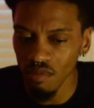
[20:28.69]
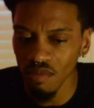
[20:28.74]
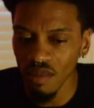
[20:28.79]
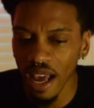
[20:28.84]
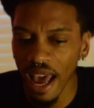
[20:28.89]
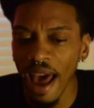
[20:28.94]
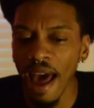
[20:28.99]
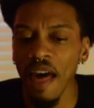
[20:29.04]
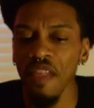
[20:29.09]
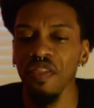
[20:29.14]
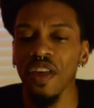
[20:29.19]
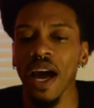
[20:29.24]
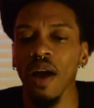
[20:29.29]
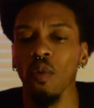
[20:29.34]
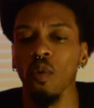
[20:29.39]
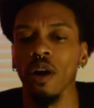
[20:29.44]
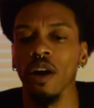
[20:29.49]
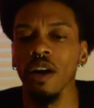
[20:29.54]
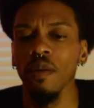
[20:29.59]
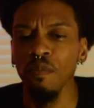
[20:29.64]
had that
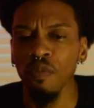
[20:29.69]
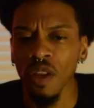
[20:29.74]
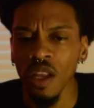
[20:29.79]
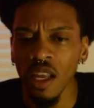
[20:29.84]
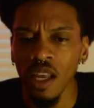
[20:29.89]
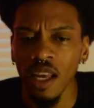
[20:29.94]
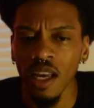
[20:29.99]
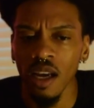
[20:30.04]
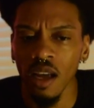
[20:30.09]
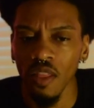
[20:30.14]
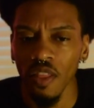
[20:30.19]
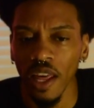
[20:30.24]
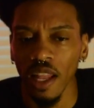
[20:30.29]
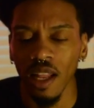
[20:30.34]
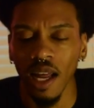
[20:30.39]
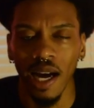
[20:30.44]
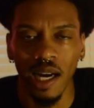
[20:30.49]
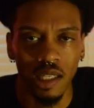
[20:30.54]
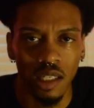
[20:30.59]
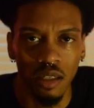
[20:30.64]
where they
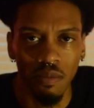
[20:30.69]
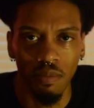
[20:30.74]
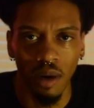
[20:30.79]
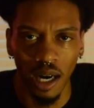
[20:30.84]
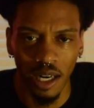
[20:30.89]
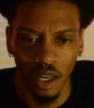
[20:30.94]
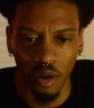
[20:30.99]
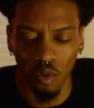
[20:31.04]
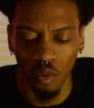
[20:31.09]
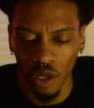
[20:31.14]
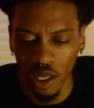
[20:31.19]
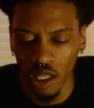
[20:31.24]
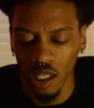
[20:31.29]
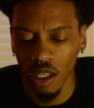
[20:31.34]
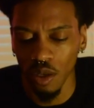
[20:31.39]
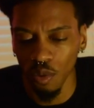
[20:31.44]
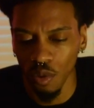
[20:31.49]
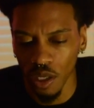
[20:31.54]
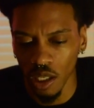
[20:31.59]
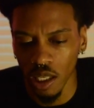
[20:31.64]
liked somebody really,
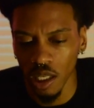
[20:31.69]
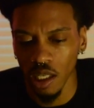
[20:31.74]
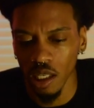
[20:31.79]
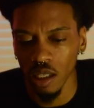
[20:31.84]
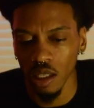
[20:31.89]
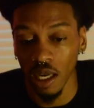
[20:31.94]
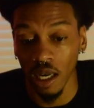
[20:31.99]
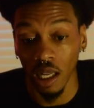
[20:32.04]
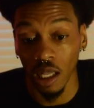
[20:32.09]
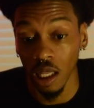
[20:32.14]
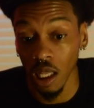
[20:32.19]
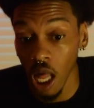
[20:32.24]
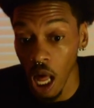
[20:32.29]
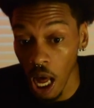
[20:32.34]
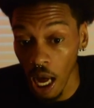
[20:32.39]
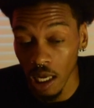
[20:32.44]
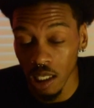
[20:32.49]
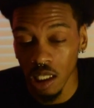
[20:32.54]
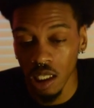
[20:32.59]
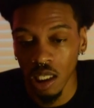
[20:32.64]
really like a
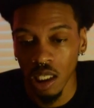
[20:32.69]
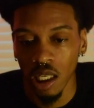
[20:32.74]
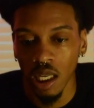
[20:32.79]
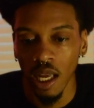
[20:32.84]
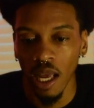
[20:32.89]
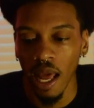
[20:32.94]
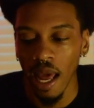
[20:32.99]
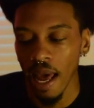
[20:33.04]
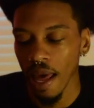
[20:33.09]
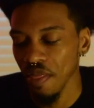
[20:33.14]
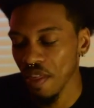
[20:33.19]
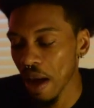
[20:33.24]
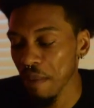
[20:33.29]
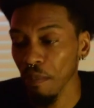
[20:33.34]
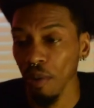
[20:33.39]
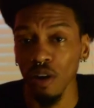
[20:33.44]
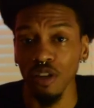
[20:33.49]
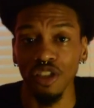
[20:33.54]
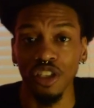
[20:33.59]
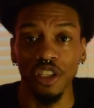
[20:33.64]
lot, and that
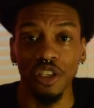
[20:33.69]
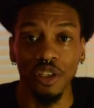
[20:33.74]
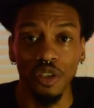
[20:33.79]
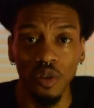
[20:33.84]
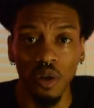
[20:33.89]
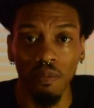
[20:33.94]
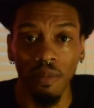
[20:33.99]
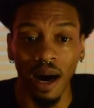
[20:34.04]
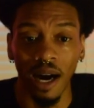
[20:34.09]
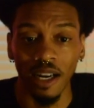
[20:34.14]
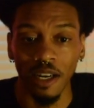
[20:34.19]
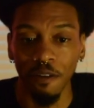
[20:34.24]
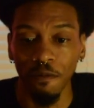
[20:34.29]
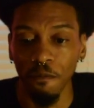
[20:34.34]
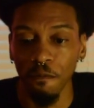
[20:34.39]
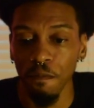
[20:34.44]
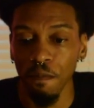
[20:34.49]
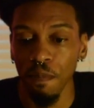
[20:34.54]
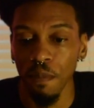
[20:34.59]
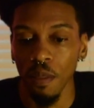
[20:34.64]
person knew about it,
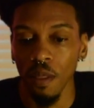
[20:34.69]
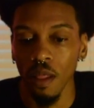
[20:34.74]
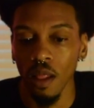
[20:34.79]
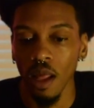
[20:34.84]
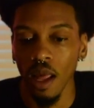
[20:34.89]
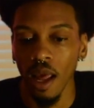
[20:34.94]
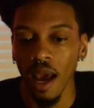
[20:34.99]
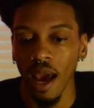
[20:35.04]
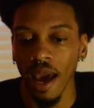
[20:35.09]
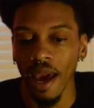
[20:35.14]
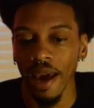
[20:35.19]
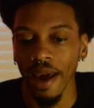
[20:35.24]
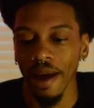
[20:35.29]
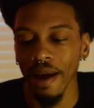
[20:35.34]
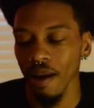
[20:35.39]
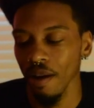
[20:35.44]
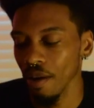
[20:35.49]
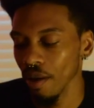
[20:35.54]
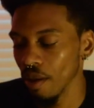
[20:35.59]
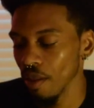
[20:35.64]

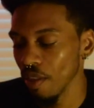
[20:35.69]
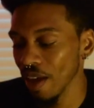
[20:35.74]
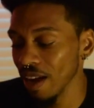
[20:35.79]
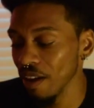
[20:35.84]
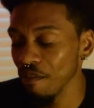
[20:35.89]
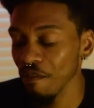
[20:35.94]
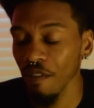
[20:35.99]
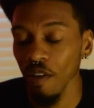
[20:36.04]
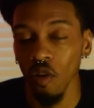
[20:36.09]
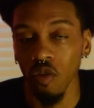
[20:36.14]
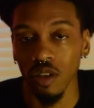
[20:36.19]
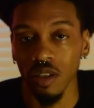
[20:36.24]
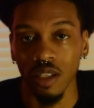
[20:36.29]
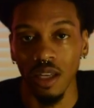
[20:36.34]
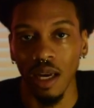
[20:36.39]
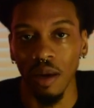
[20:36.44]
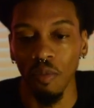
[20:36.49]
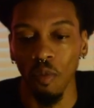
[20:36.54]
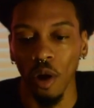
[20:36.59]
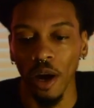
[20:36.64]
and they didn't feel the
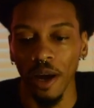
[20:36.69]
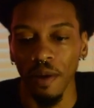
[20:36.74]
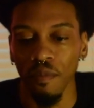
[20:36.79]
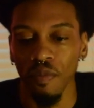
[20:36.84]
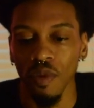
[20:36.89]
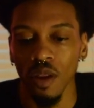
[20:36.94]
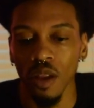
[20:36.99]
same way.